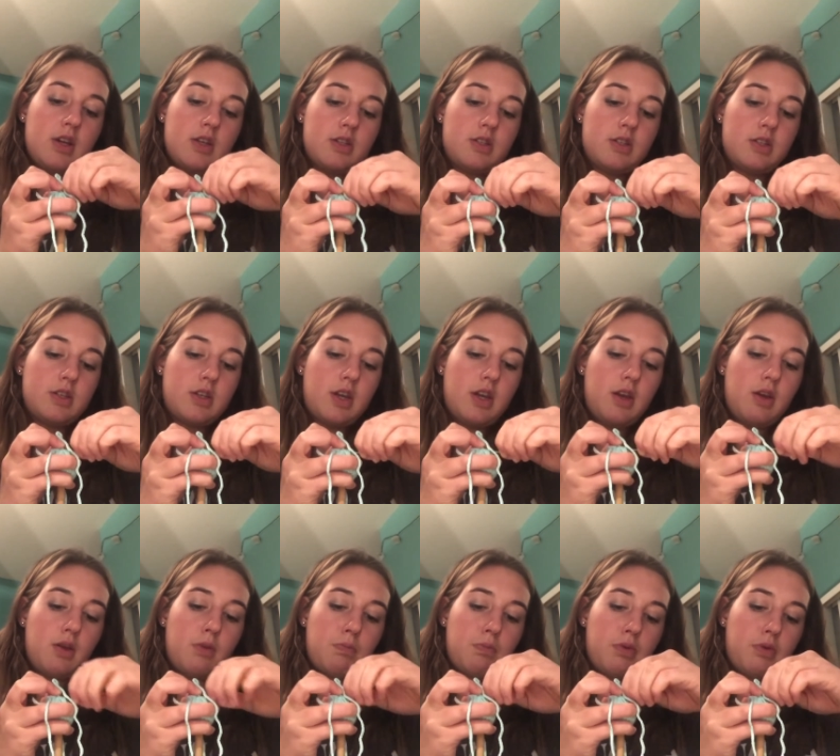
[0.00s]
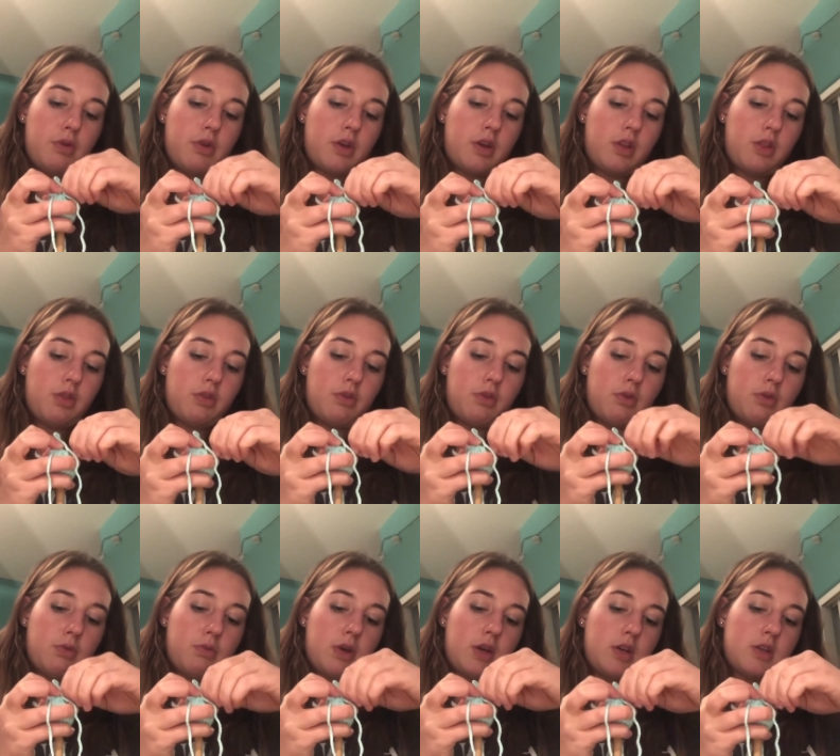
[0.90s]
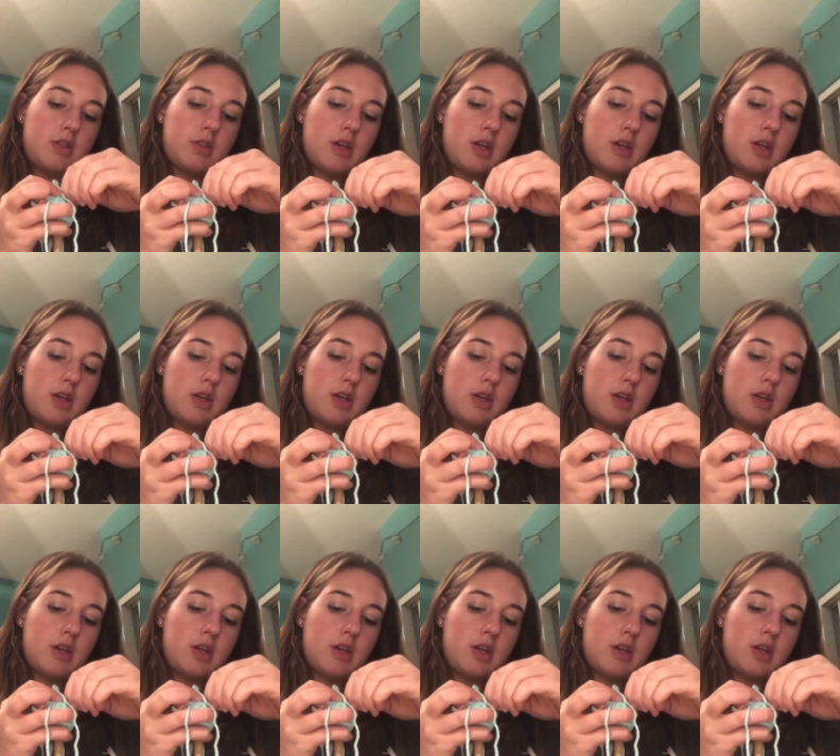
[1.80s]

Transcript: Just keep pulling it through. It might